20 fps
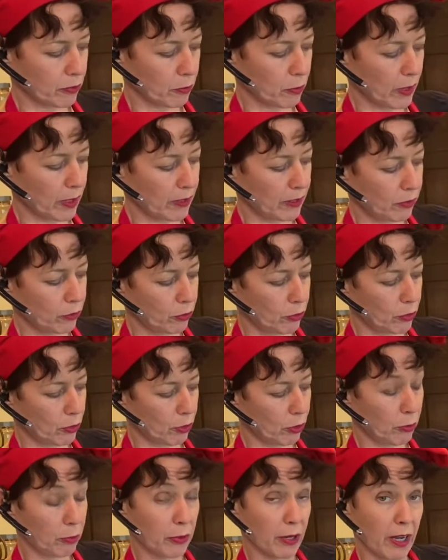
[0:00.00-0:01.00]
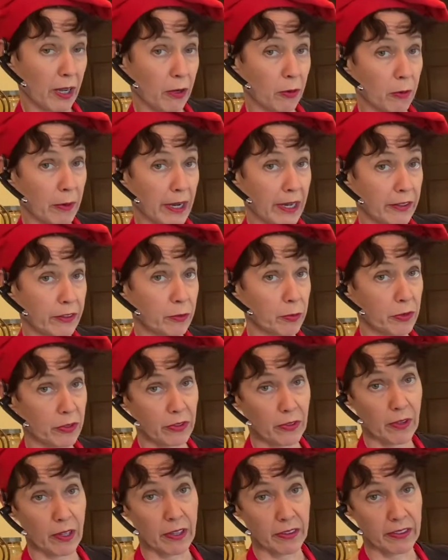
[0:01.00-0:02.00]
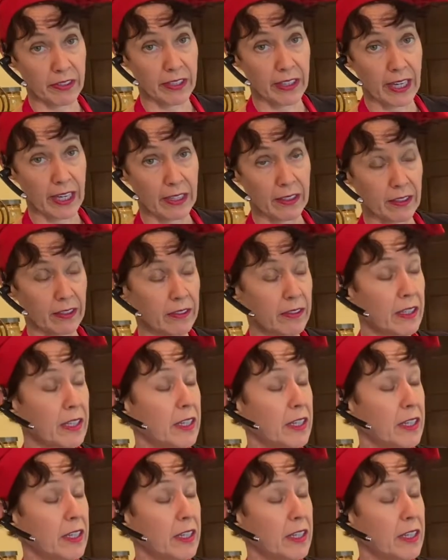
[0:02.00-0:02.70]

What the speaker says: ready to go brown rice with nothing added.